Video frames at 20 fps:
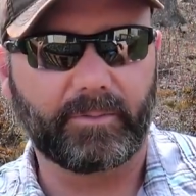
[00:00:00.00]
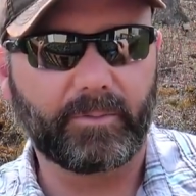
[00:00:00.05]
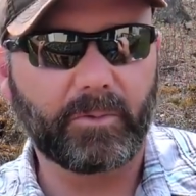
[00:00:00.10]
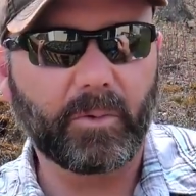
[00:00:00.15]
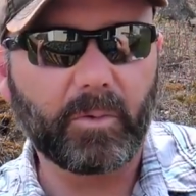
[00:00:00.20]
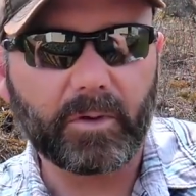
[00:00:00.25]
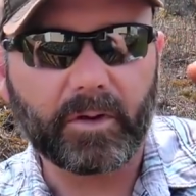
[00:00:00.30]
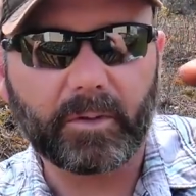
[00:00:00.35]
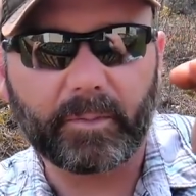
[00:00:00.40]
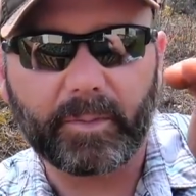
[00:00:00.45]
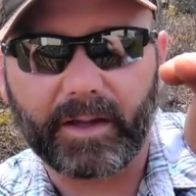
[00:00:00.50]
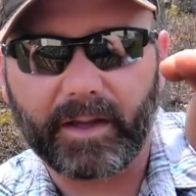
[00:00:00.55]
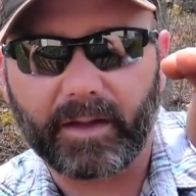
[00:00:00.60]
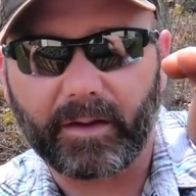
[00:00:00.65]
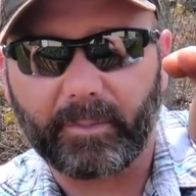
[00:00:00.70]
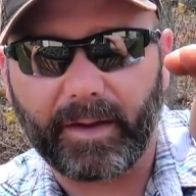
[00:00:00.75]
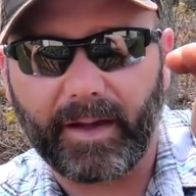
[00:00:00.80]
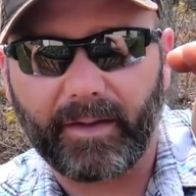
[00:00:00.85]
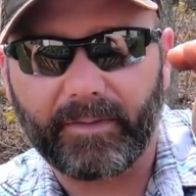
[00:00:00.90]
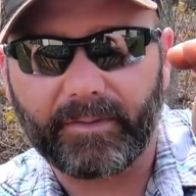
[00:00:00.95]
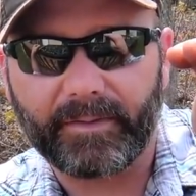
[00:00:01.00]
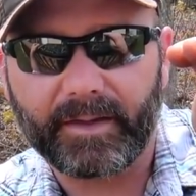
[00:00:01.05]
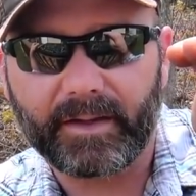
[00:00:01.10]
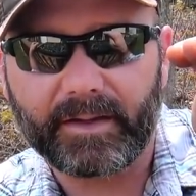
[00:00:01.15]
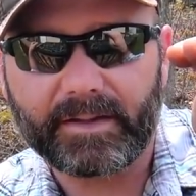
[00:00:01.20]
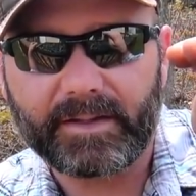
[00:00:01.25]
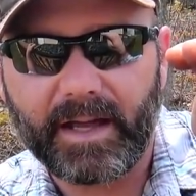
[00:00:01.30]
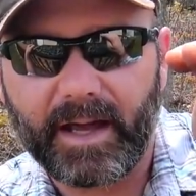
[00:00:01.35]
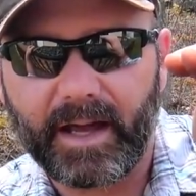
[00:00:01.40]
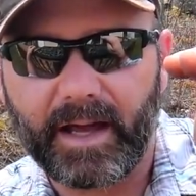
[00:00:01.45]
We want them to get about
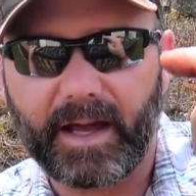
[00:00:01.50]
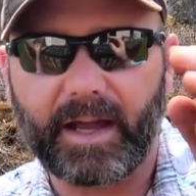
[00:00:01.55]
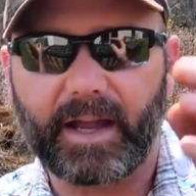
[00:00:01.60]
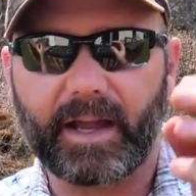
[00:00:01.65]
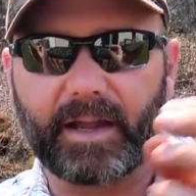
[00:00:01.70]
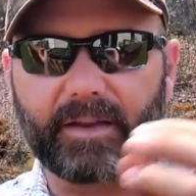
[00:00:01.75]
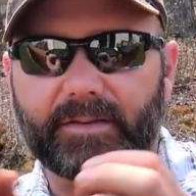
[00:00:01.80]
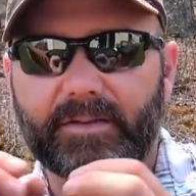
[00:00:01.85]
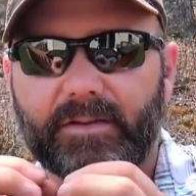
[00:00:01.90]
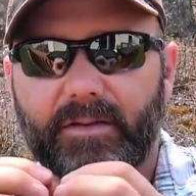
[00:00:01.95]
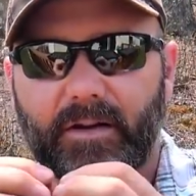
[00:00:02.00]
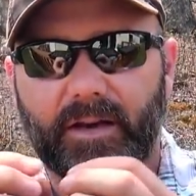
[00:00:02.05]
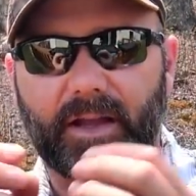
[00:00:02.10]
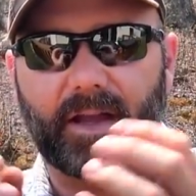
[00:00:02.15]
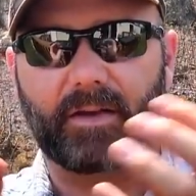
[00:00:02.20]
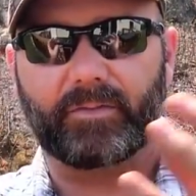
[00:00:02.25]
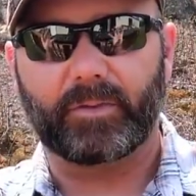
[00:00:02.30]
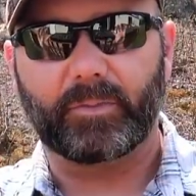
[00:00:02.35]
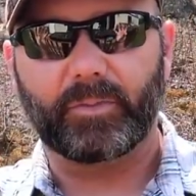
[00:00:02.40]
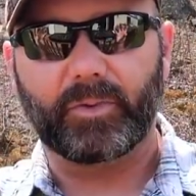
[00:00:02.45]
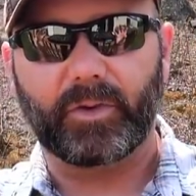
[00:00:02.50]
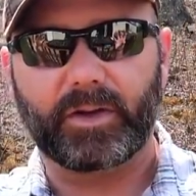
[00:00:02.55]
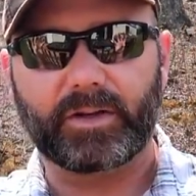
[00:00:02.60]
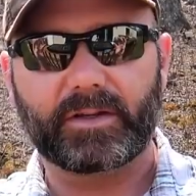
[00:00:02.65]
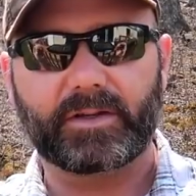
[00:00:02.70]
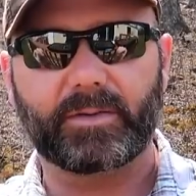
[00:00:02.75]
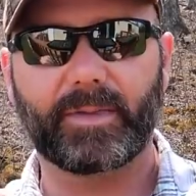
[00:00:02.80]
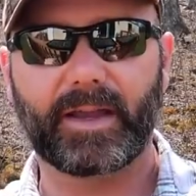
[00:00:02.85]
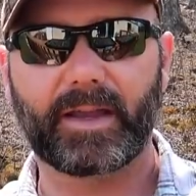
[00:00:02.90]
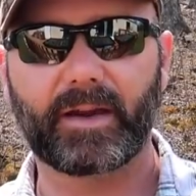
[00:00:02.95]
this high and start having pretty
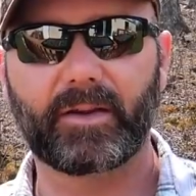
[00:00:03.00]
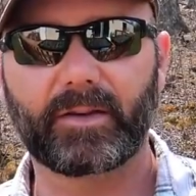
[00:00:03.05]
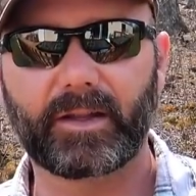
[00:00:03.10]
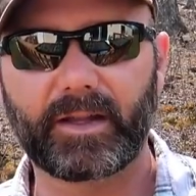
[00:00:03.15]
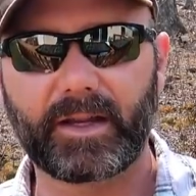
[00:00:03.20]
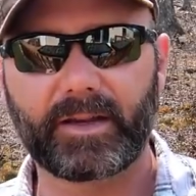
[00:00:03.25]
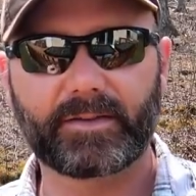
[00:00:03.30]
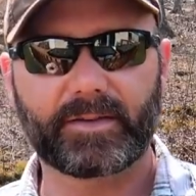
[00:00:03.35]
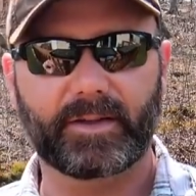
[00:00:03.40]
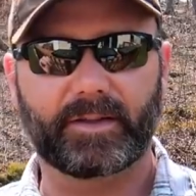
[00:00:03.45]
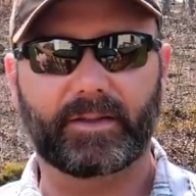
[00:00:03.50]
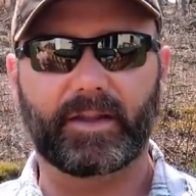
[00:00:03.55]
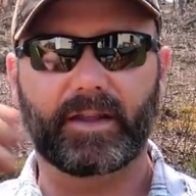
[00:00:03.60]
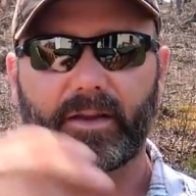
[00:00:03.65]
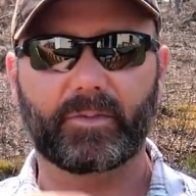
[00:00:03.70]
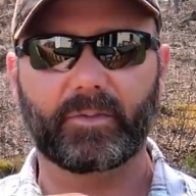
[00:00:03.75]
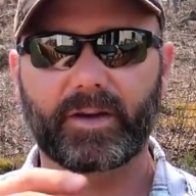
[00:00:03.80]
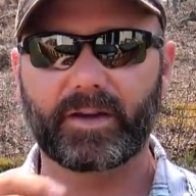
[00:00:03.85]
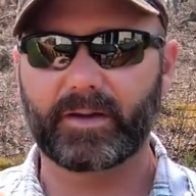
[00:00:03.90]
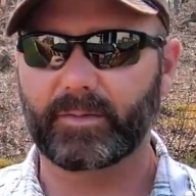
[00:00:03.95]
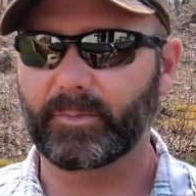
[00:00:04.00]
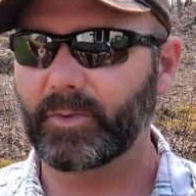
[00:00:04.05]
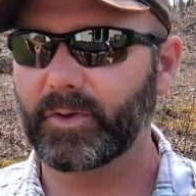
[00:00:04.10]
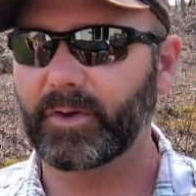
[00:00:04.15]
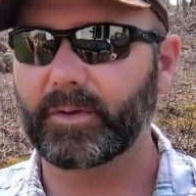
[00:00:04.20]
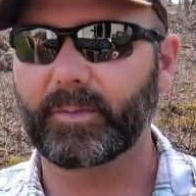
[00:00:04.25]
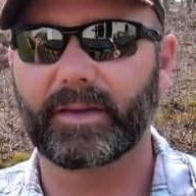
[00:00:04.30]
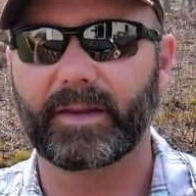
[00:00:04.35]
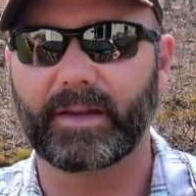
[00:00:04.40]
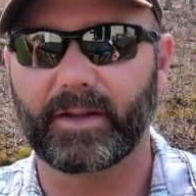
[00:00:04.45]
tomato leaves, and then we can put
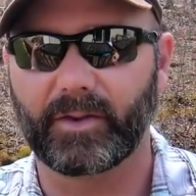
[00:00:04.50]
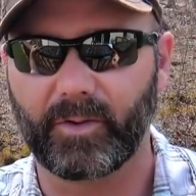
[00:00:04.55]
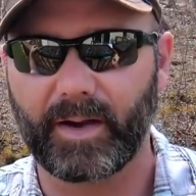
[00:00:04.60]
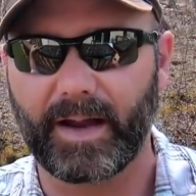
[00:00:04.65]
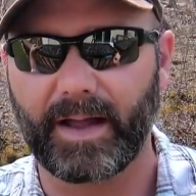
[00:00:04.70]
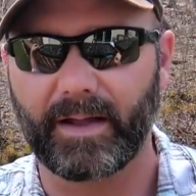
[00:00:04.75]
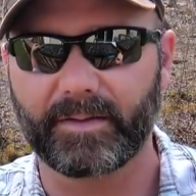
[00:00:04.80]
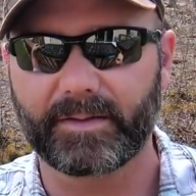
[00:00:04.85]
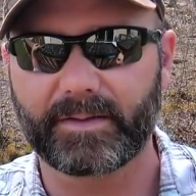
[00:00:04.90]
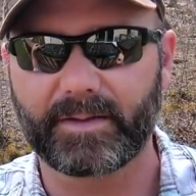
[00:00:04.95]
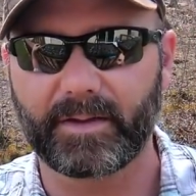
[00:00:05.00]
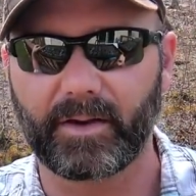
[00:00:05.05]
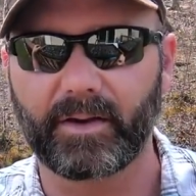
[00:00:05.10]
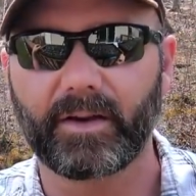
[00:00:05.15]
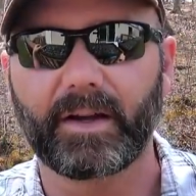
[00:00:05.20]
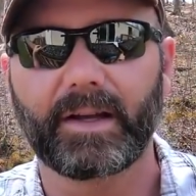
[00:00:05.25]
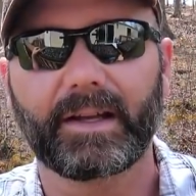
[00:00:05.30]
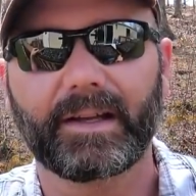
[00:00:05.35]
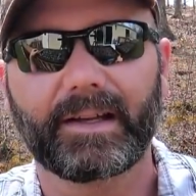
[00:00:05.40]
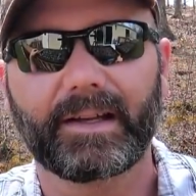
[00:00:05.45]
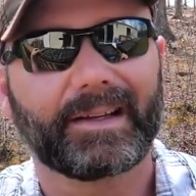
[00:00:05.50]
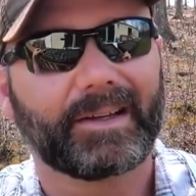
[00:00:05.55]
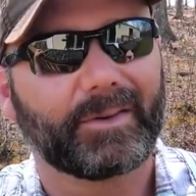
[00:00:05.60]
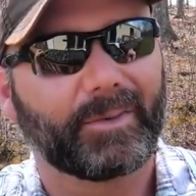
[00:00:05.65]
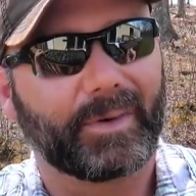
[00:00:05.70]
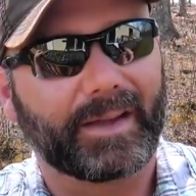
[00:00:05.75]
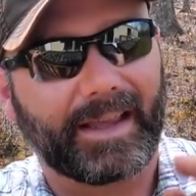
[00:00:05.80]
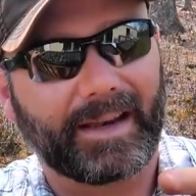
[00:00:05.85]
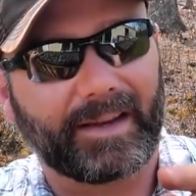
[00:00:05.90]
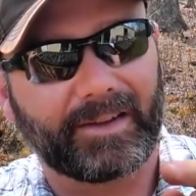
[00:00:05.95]
them in the ground. So
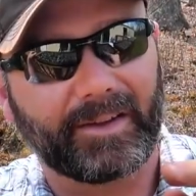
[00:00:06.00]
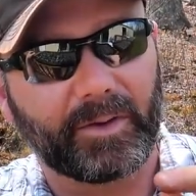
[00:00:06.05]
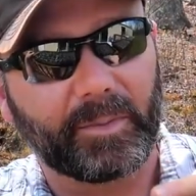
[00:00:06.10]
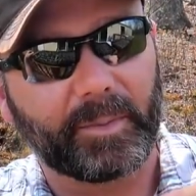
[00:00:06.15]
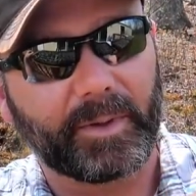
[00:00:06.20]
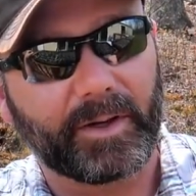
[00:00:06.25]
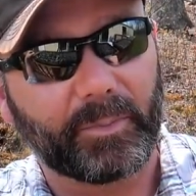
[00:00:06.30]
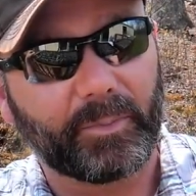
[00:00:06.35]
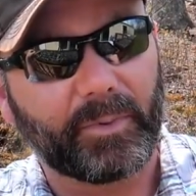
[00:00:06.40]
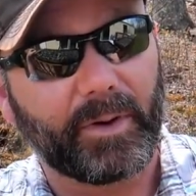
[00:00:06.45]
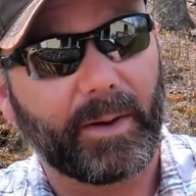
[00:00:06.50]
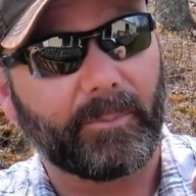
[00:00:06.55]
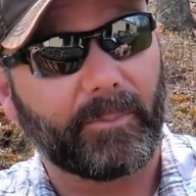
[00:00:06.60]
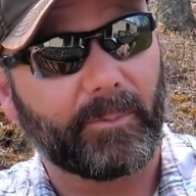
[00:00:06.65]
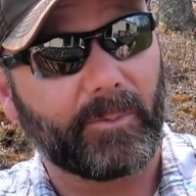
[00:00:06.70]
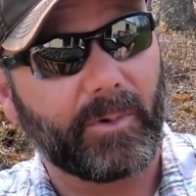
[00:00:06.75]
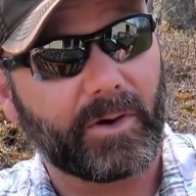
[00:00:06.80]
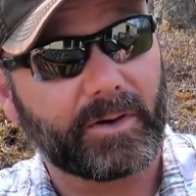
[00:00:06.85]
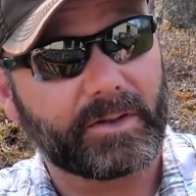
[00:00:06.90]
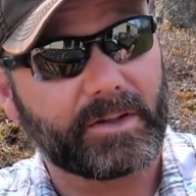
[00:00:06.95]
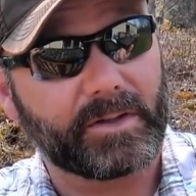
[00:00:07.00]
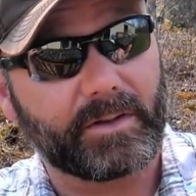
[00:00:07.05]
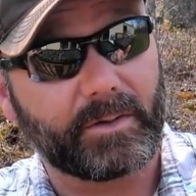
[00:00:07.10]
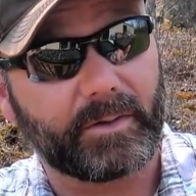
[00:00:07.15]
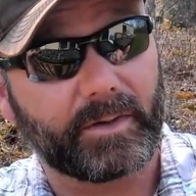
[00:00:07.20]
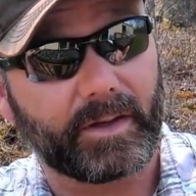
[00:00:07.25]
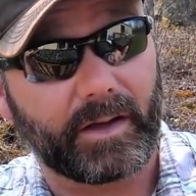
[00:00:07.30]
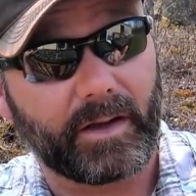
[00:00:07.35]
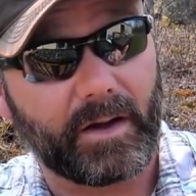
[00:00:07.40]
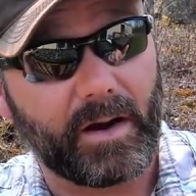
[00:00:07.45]
we got a little bit of prep work to
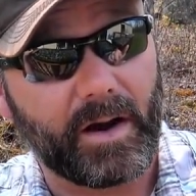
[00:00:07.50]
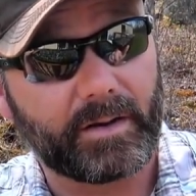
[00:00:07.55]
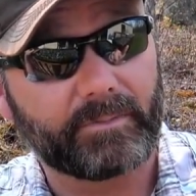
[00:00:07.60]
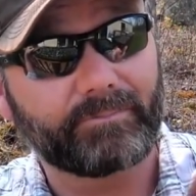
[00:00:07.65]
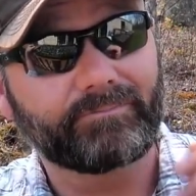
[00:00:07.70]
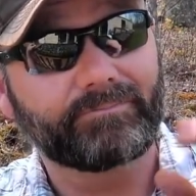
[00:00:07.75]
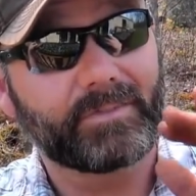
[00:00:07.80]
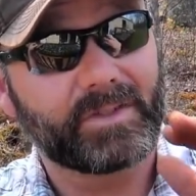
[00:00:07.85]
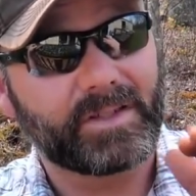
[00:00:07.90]
do in the garden.